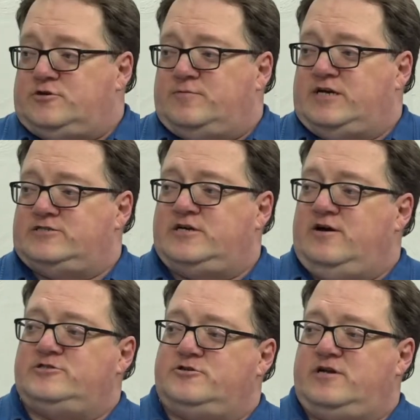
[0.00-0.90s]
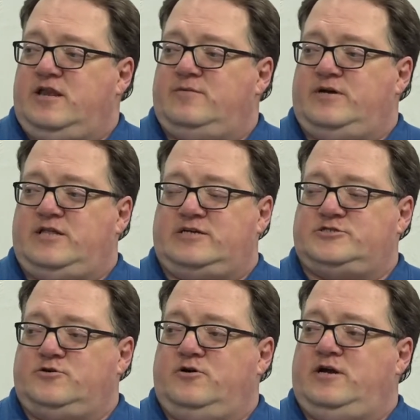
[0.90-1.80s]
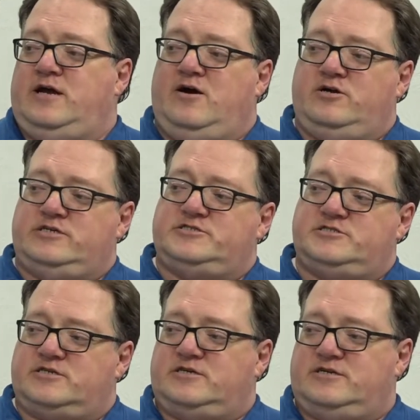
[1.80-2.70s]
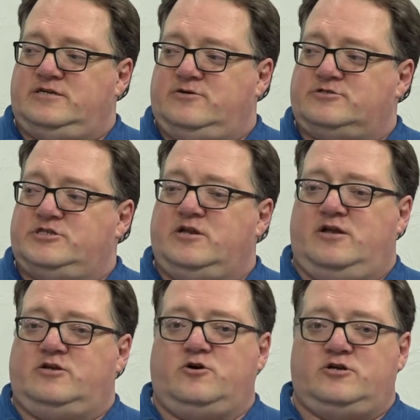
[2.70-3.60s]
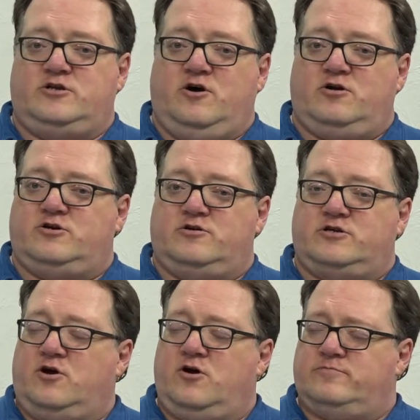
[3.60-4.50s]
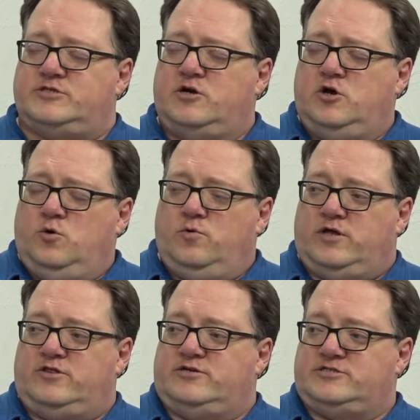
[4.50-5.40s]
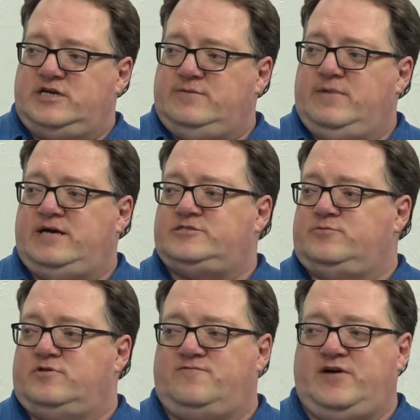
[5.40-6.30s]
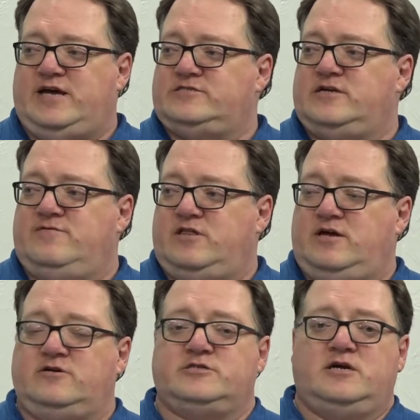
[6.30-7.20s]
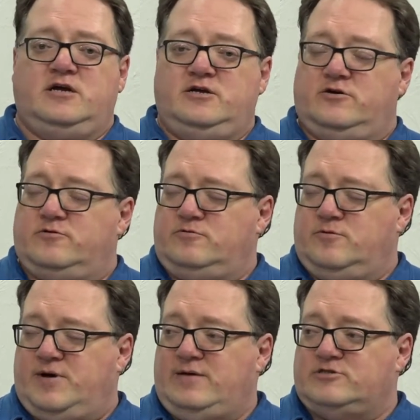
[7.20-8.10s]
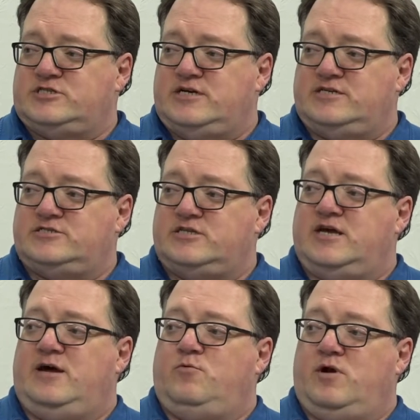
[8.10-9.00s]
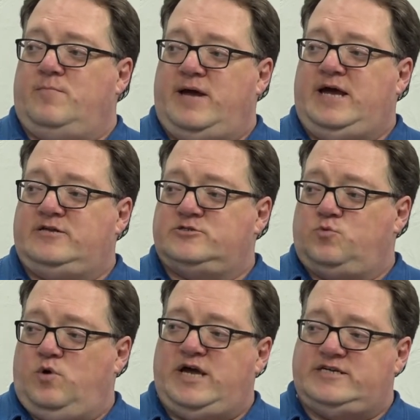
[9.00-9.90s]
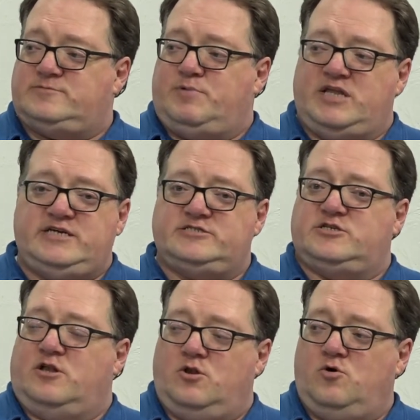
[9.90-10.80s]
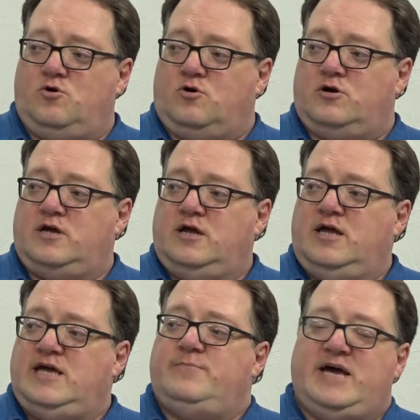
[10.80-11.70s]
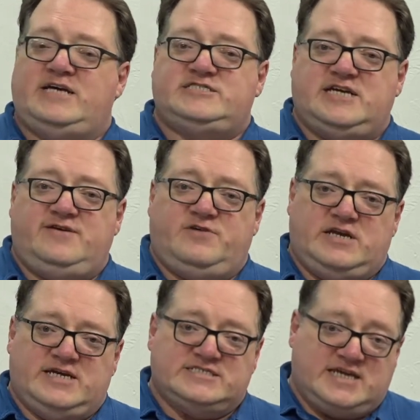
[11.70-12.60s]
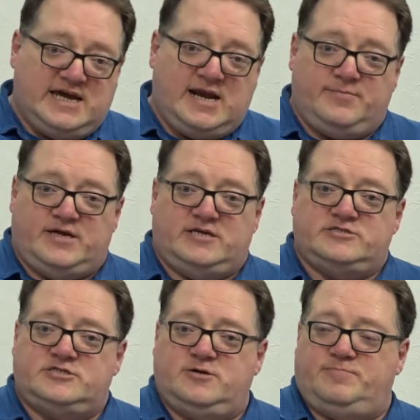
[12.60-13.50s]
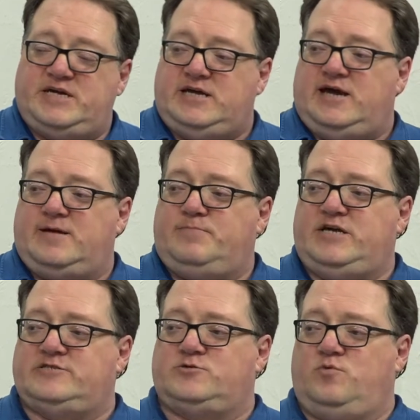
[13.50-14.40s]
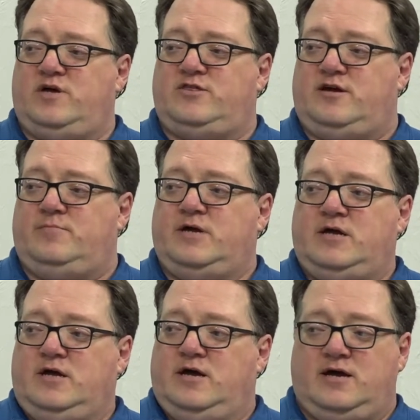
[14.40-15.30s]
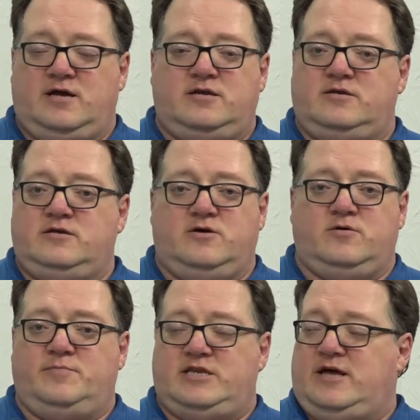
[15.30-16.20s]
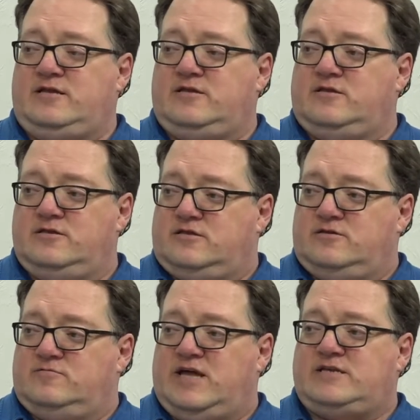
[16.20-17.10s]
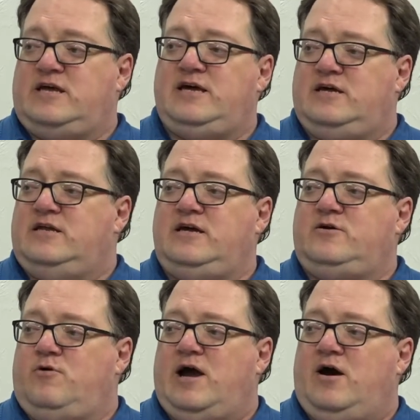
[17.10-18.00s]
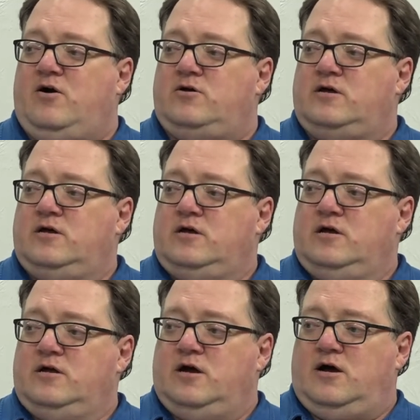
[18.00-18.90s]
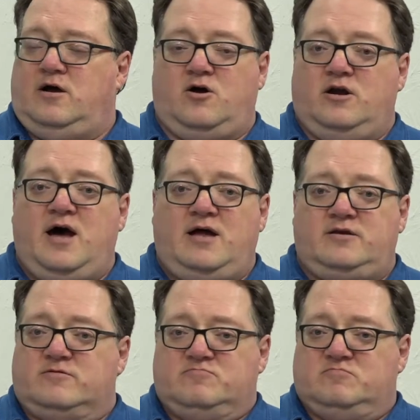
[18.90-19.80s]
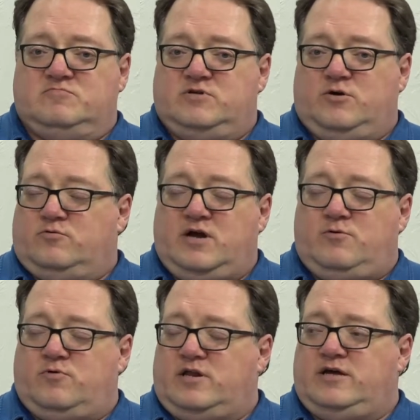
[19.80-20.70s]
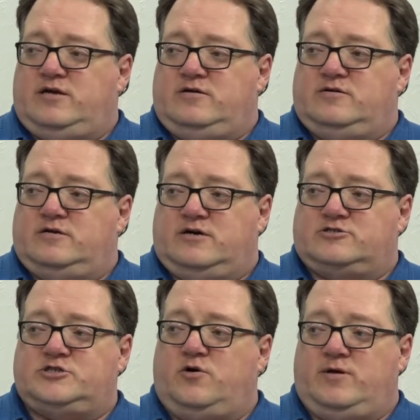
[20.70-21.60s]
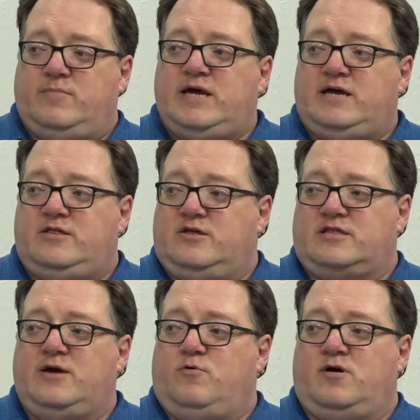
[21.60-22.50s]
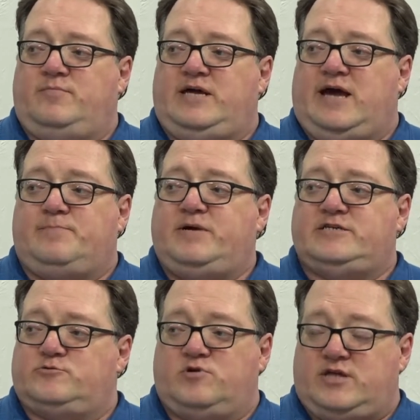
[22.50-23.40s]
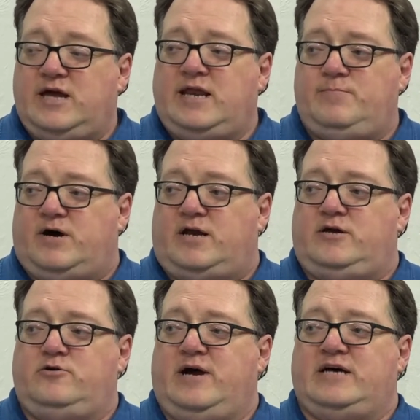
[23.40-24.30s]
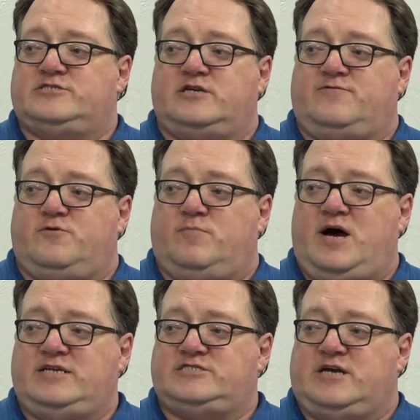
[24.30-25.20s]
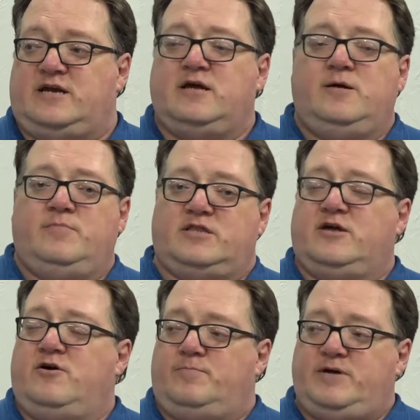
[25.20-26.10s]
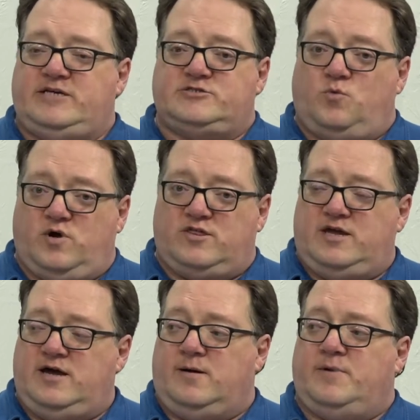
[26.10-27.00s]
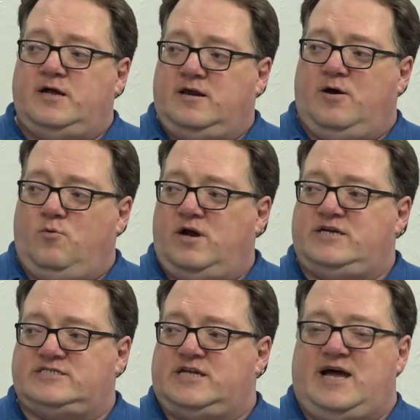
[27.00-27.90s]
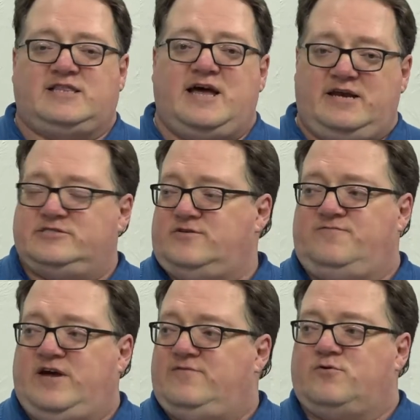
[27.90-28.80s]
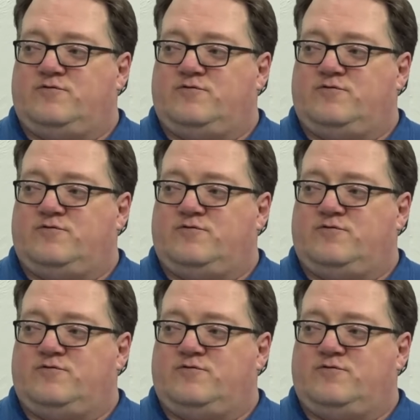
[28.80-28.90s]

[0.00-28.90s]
because you know, as you're telling me that story and how he's you know still in good on good terms with his teammates and with the fans and everything yeah. else. You know, the Bible says that when a man's ways please the Lord, yep. he makes even his enemies yep. to be at yep. peace with him. And you know, I mean that that take a knee crowd are not you know, not really uh, showing me that they want to be at peace with anybody who yeah. has a different mindset, but they're at peace with Him. Now, yeah. what is that? That is the favor of